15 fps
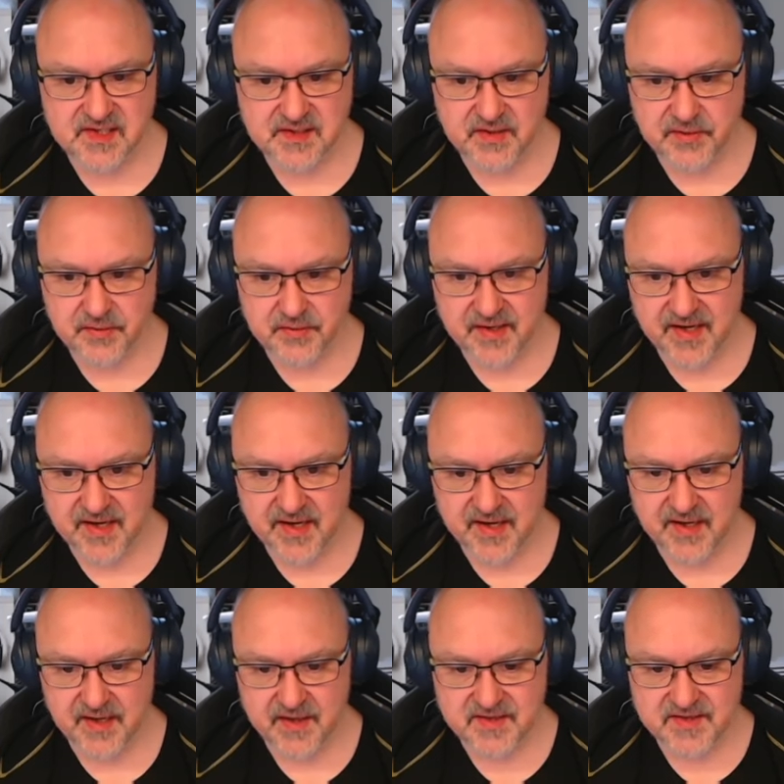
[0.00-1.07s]

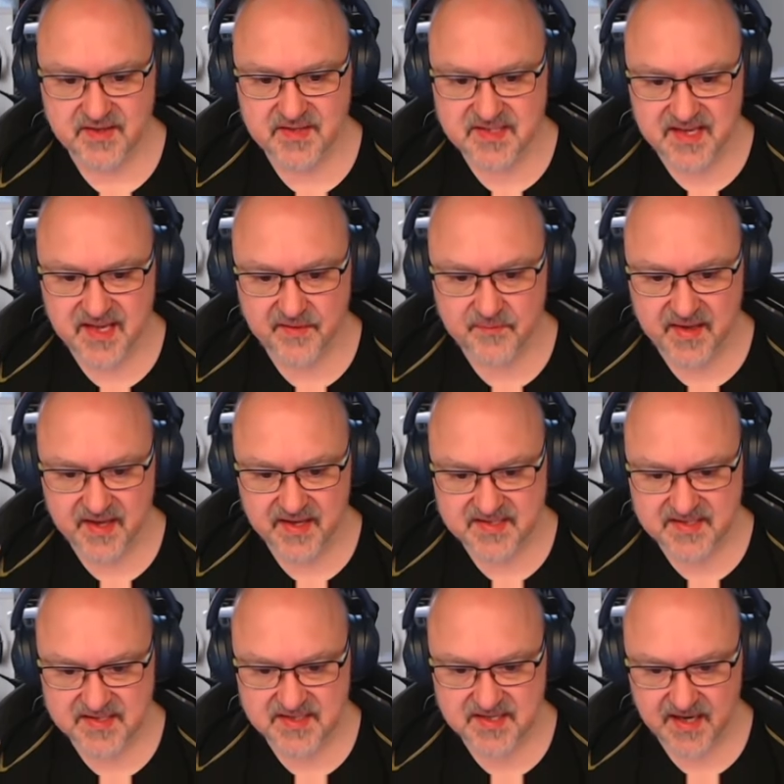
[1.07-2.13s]
Okay, so this gave me a
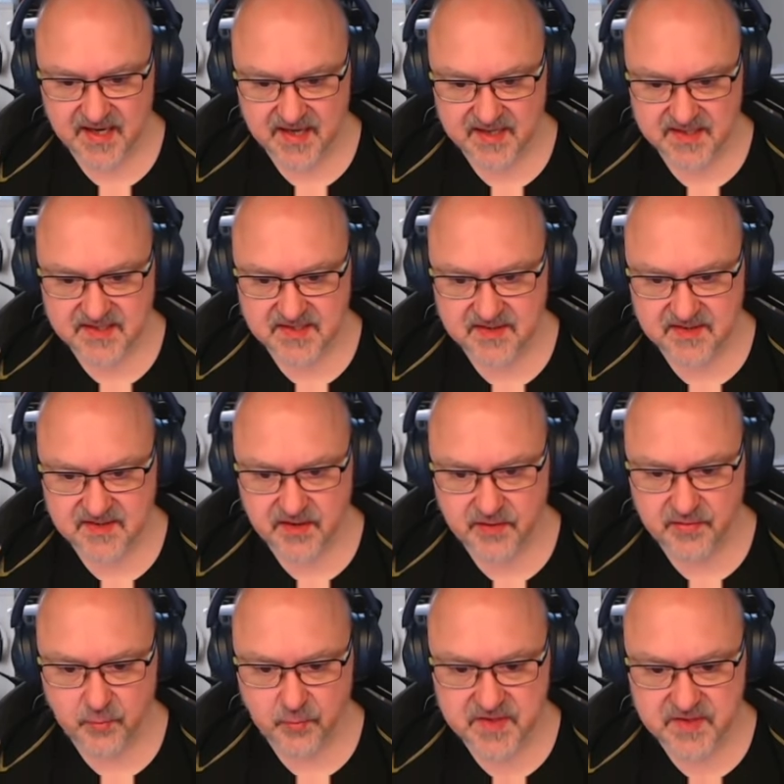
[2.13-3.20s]
start. So
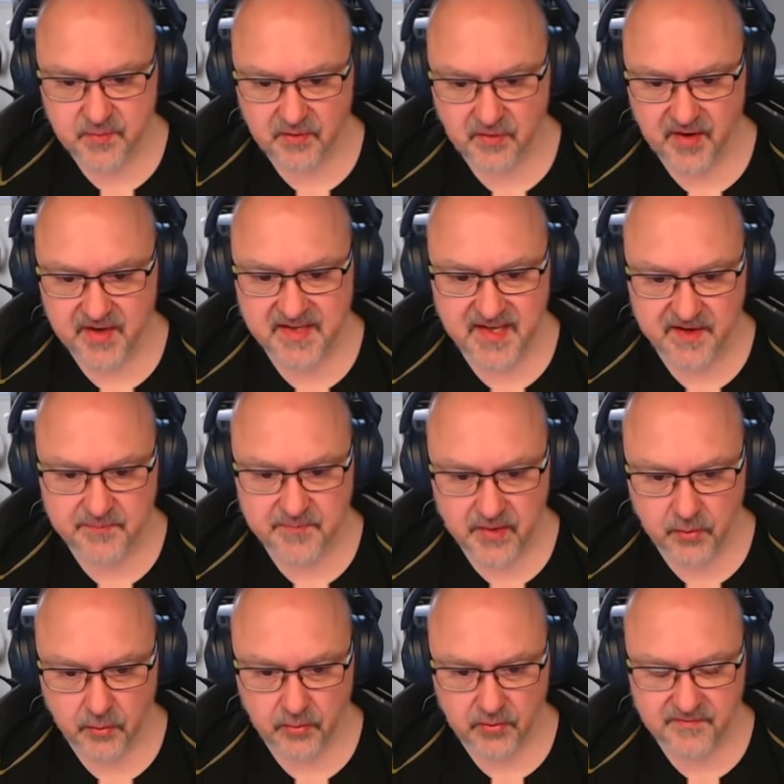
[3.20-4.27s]
the whisper line gave me
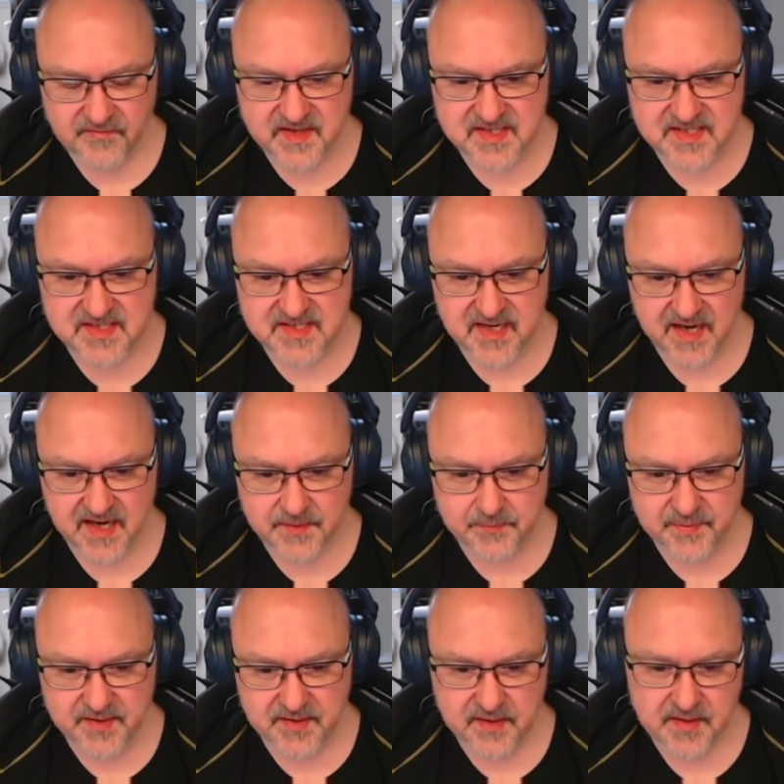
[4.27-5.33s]
all of this start,
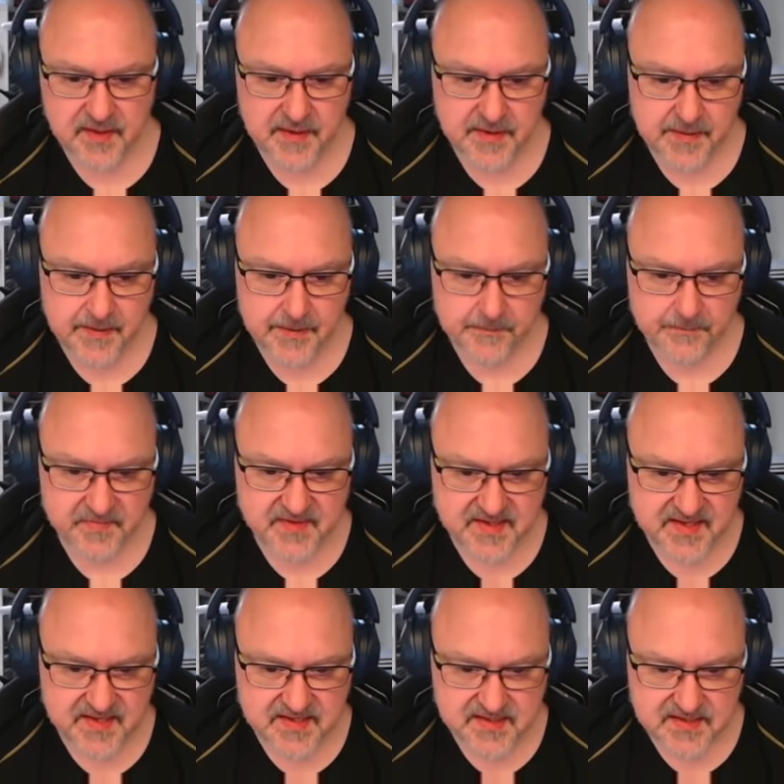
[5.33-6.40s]
but
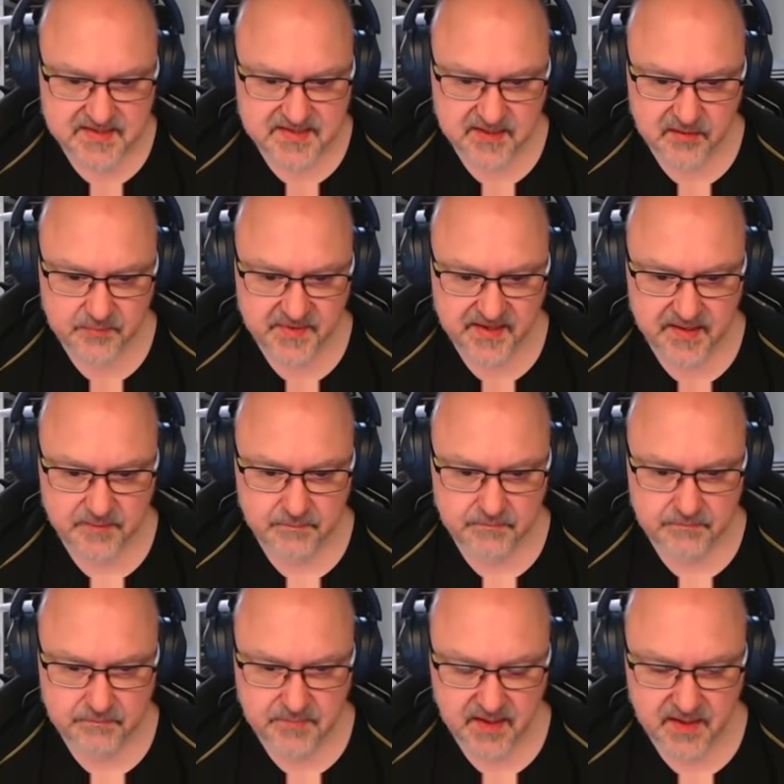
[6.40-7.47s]
didn't tell me
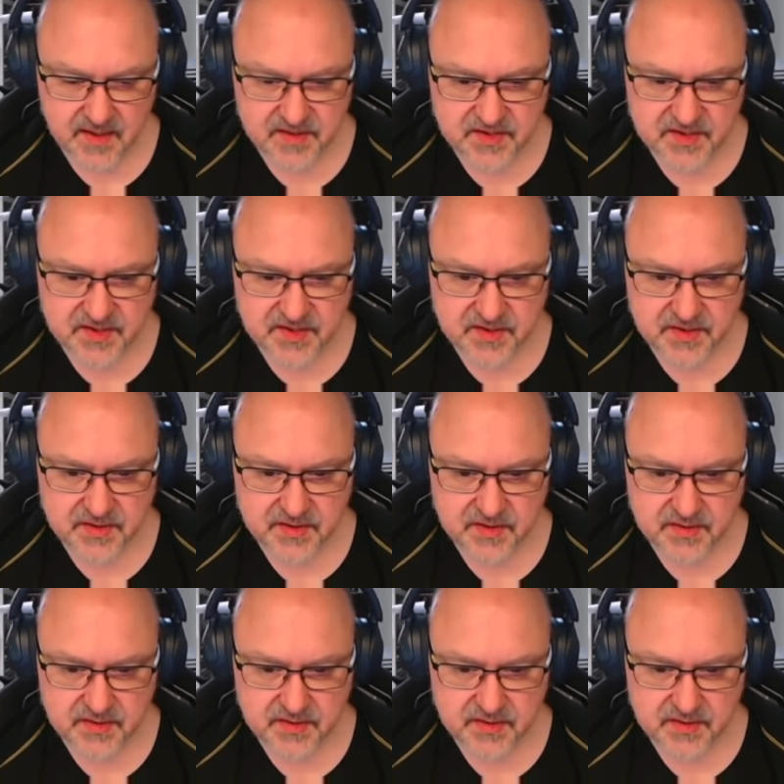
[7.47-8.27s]
much.